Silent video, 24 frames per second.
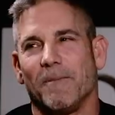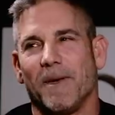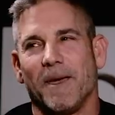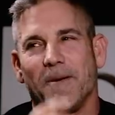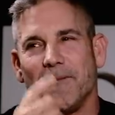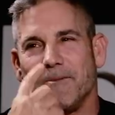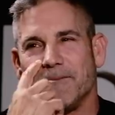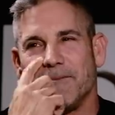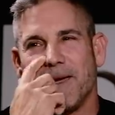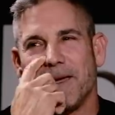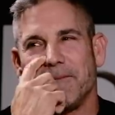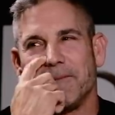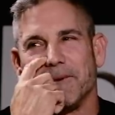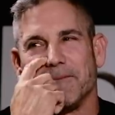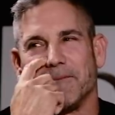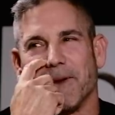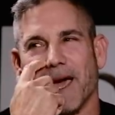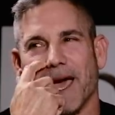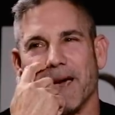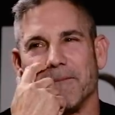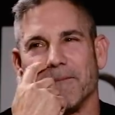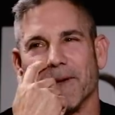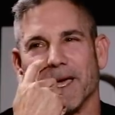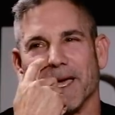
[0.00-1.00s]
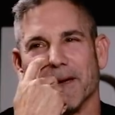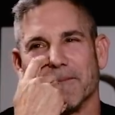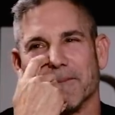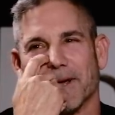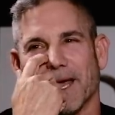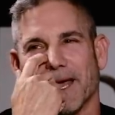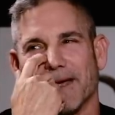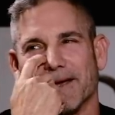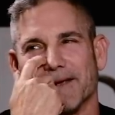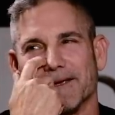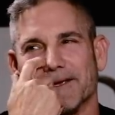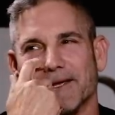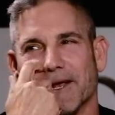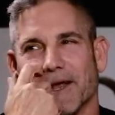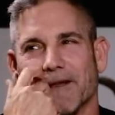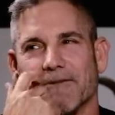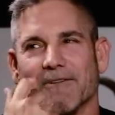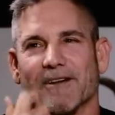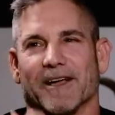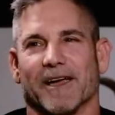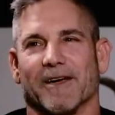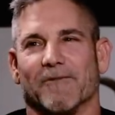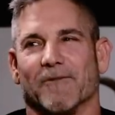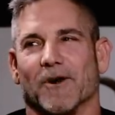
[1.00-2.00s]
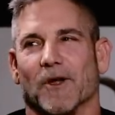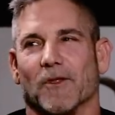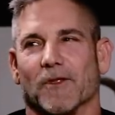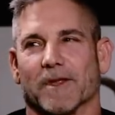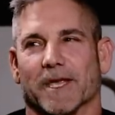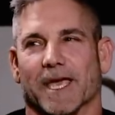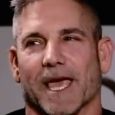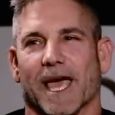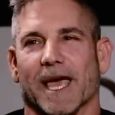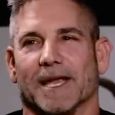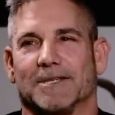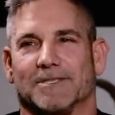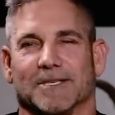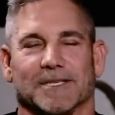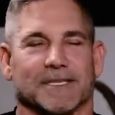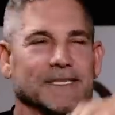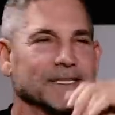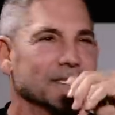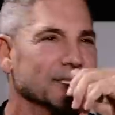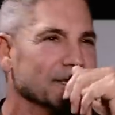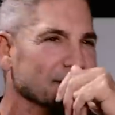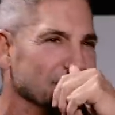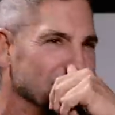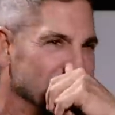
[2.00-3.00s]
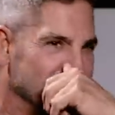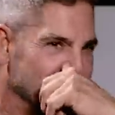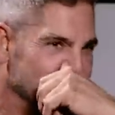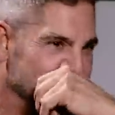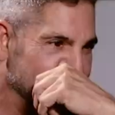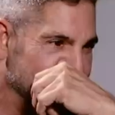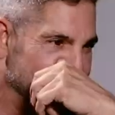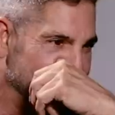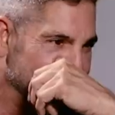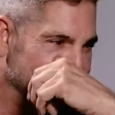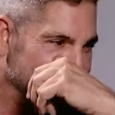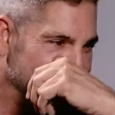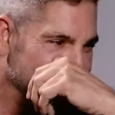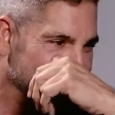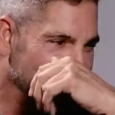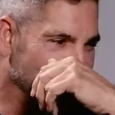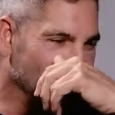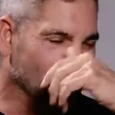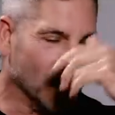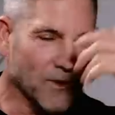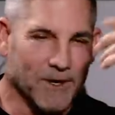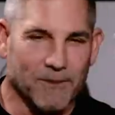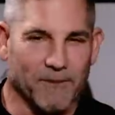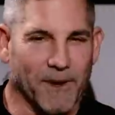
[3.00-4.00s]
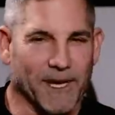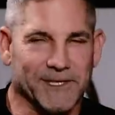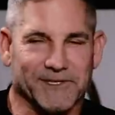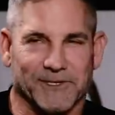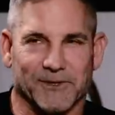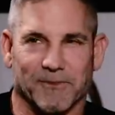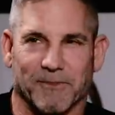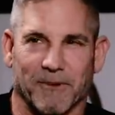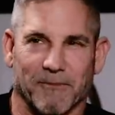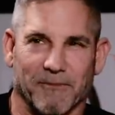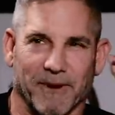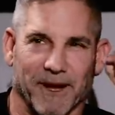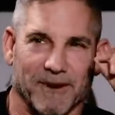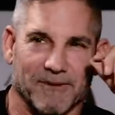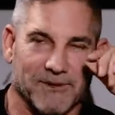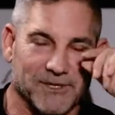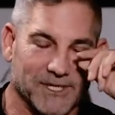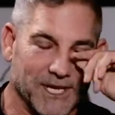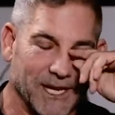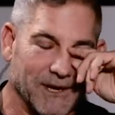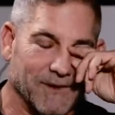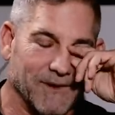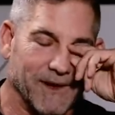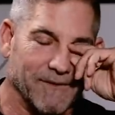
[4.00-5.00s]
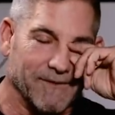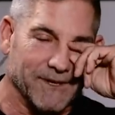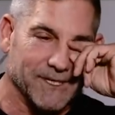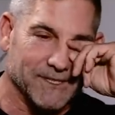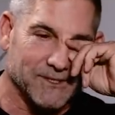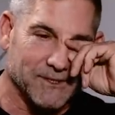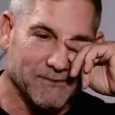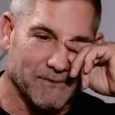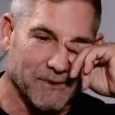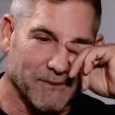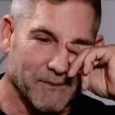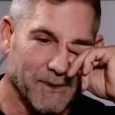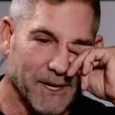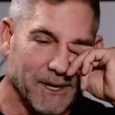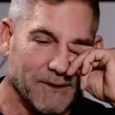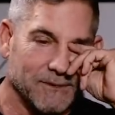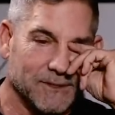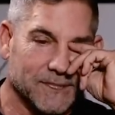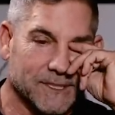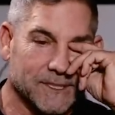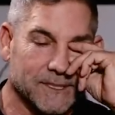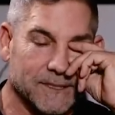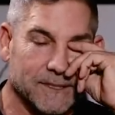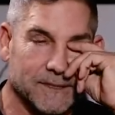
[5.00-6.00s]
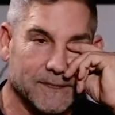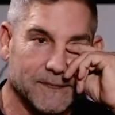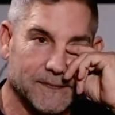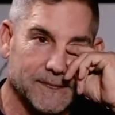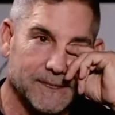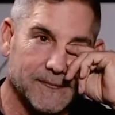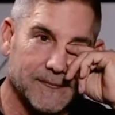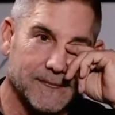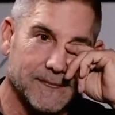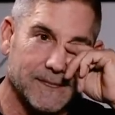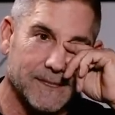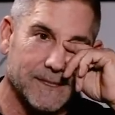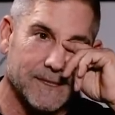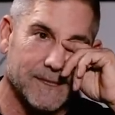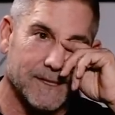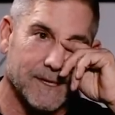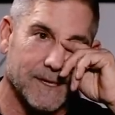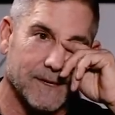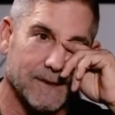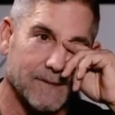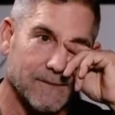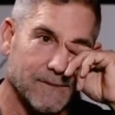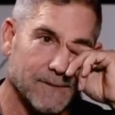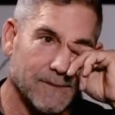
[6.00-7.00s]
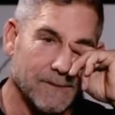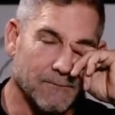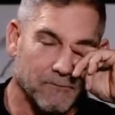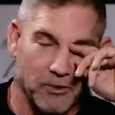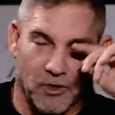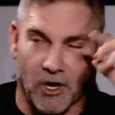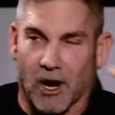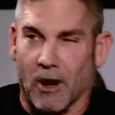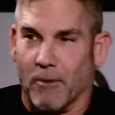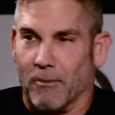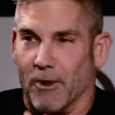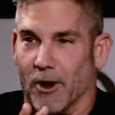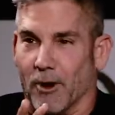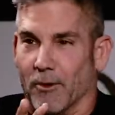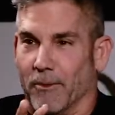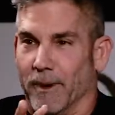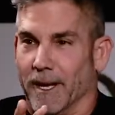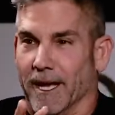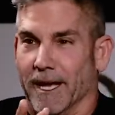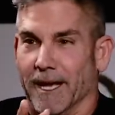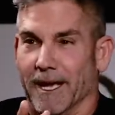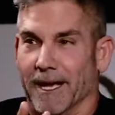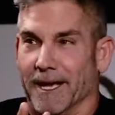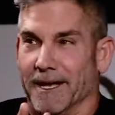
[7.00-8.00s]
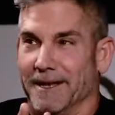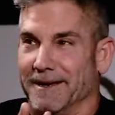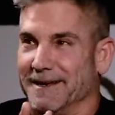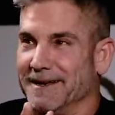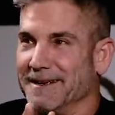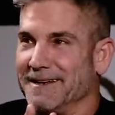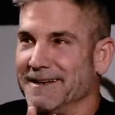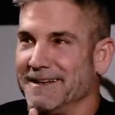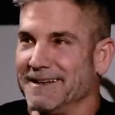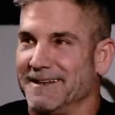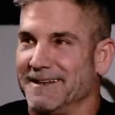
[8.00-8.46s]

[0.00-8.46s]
oh, and maybe, maybe Batman, but I, you know I don't have all the gadgets. Yeah. But what are my superpowers? I don't have any superpowers. You know. Promo man.